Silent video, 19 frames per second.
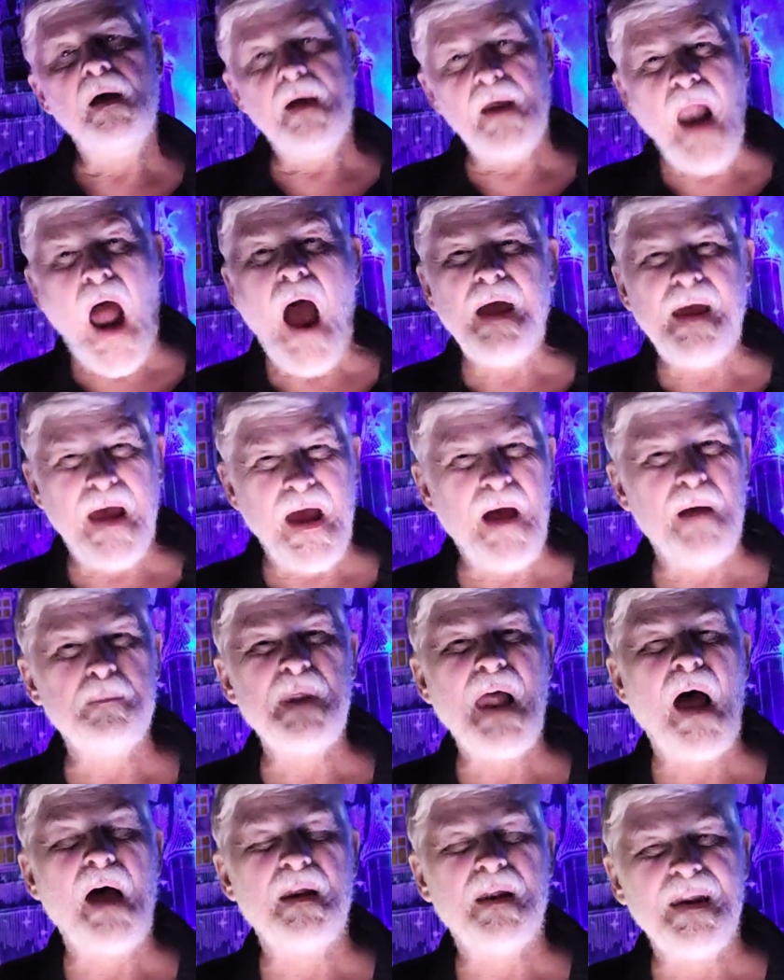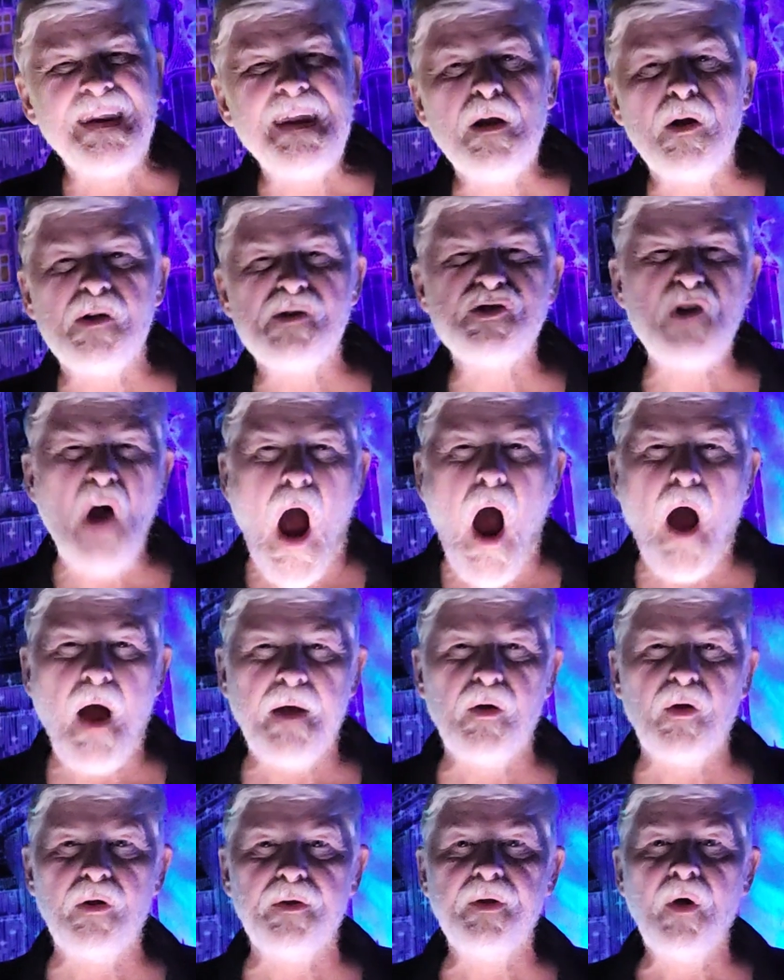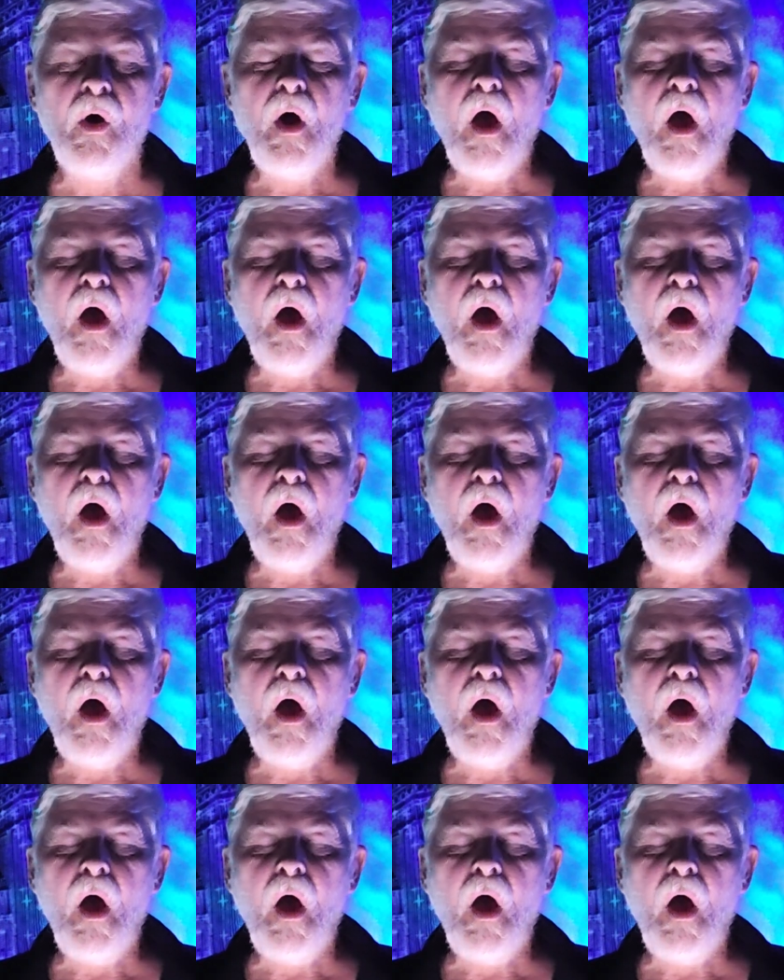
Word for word: And I am that little child.